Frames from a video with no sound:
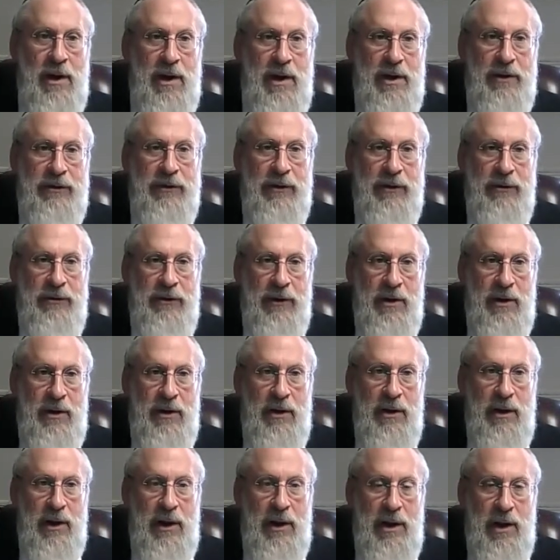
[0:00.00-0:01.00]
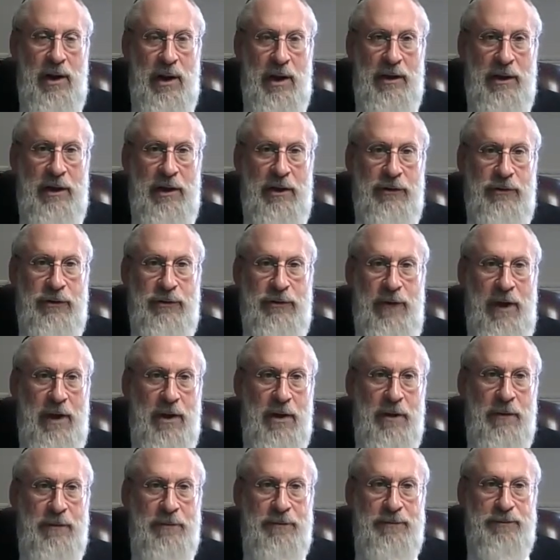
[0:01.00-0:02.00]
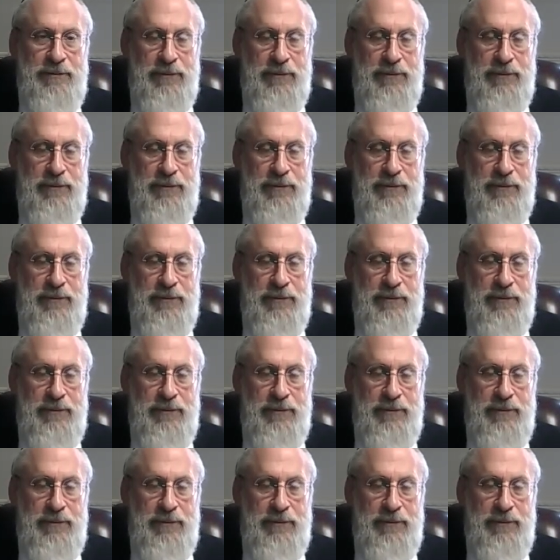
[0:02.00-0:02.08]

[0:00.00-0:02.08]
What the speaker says: It's considered the Yiddish fire,